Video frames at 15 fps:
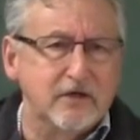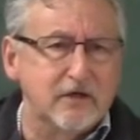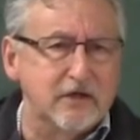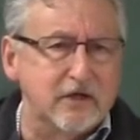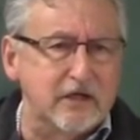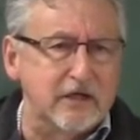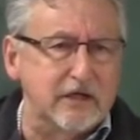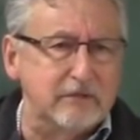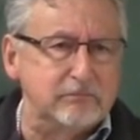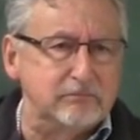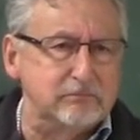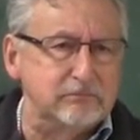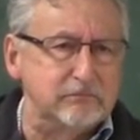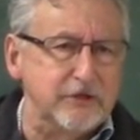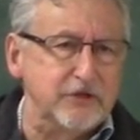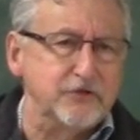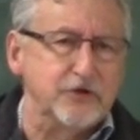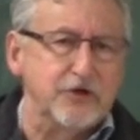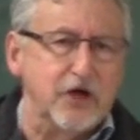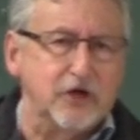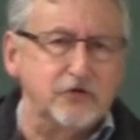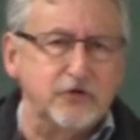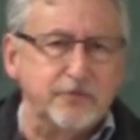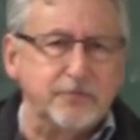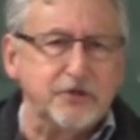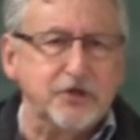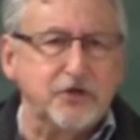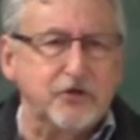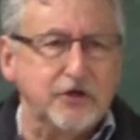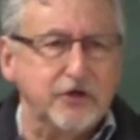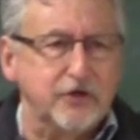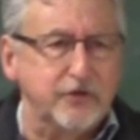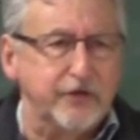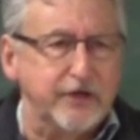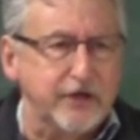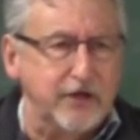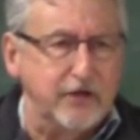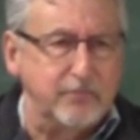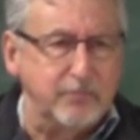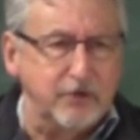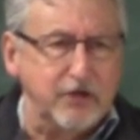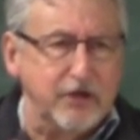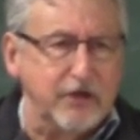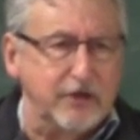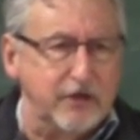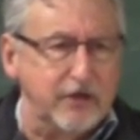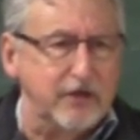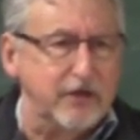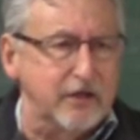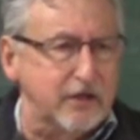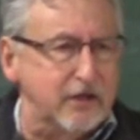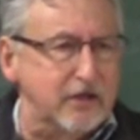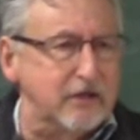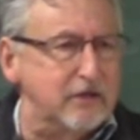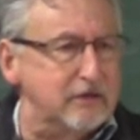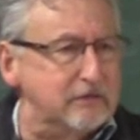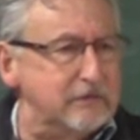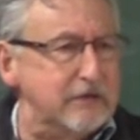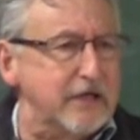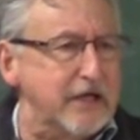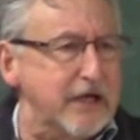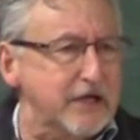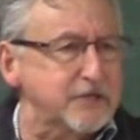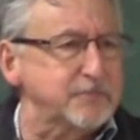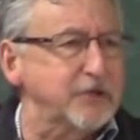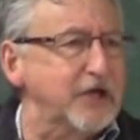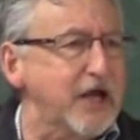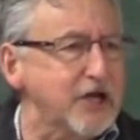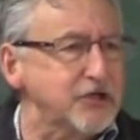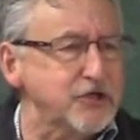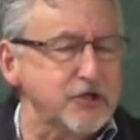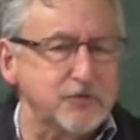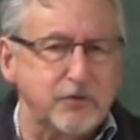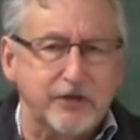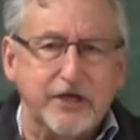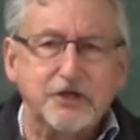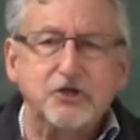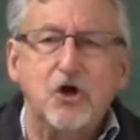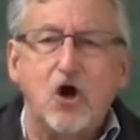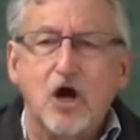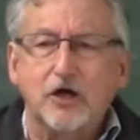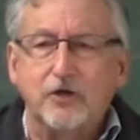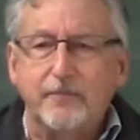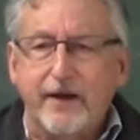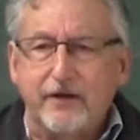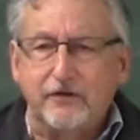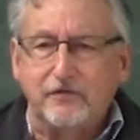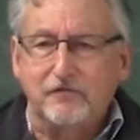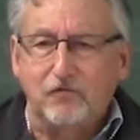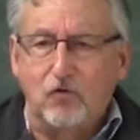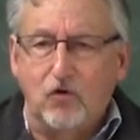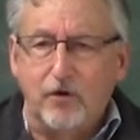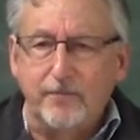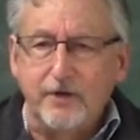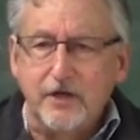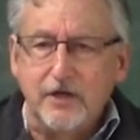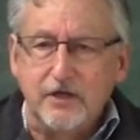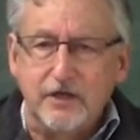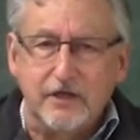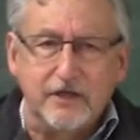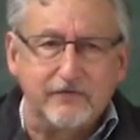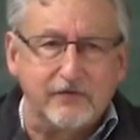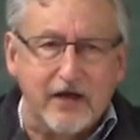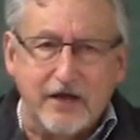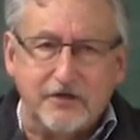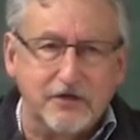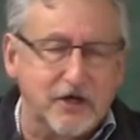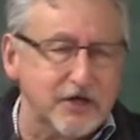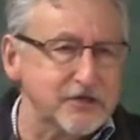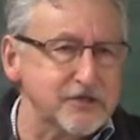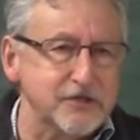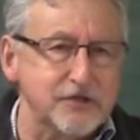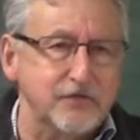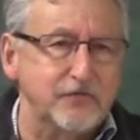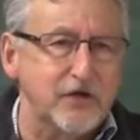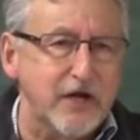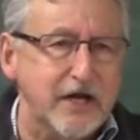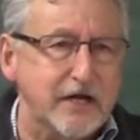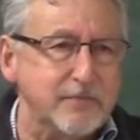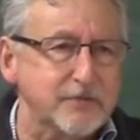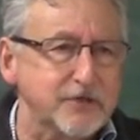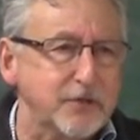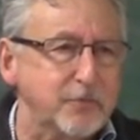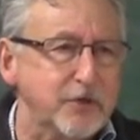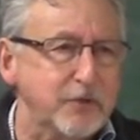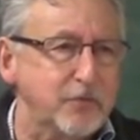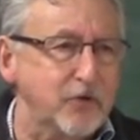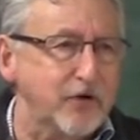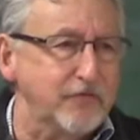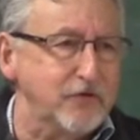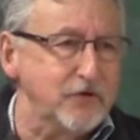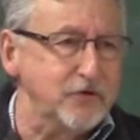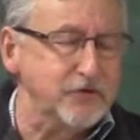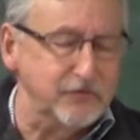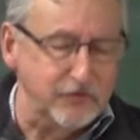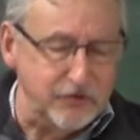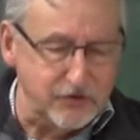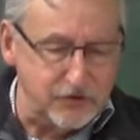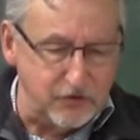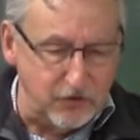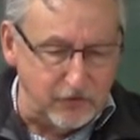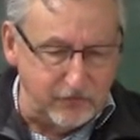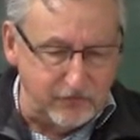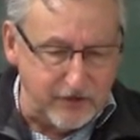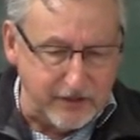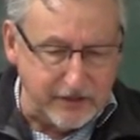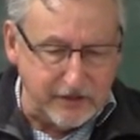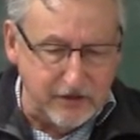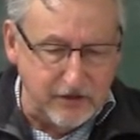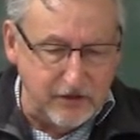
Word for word: uh, introductory material and uh, uh, uh, explications where they talk about the form, and they've got dozens of names that people have used for this sort of thing